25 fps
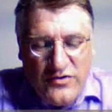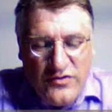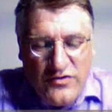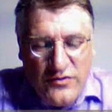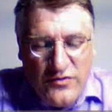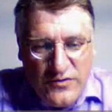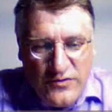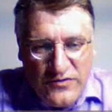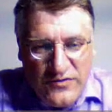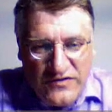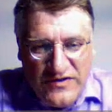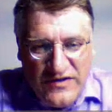
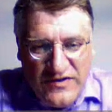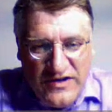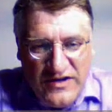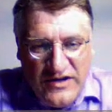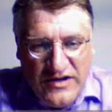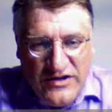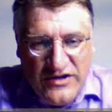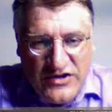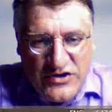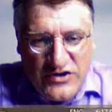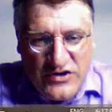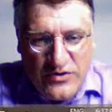use
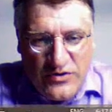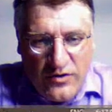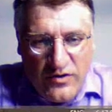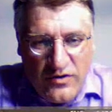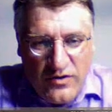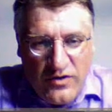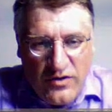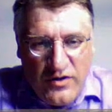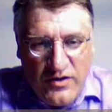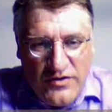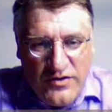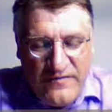the initial
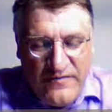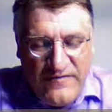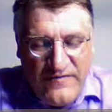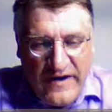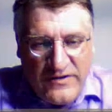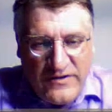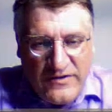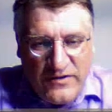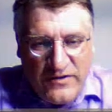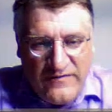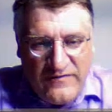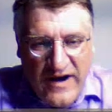or the
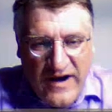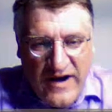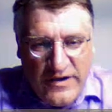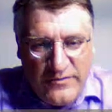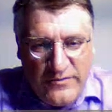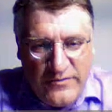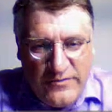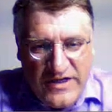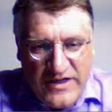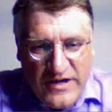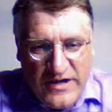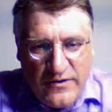final
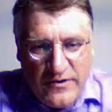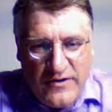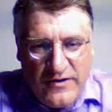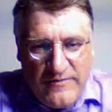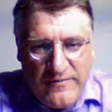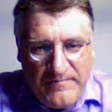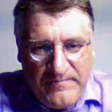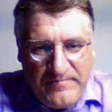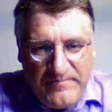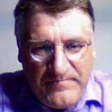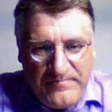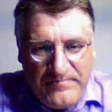value
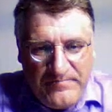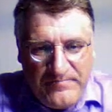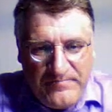theorem.